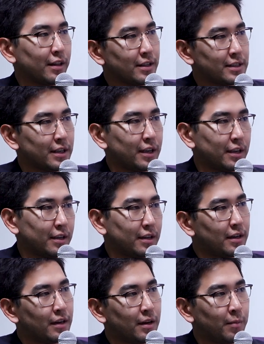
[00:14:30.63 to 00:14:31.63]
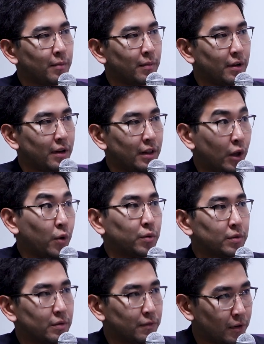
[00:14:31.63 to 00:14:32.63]
let's say, a
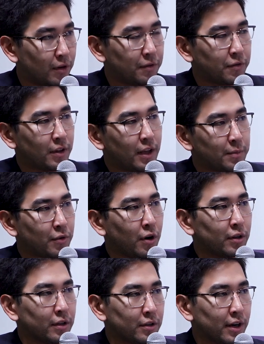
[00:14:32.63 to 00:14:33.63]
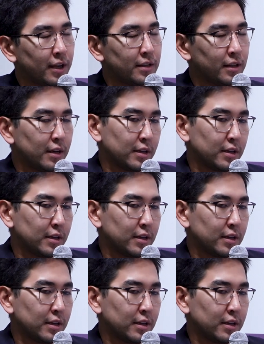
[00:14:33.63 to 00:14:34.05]
loan for that product, right?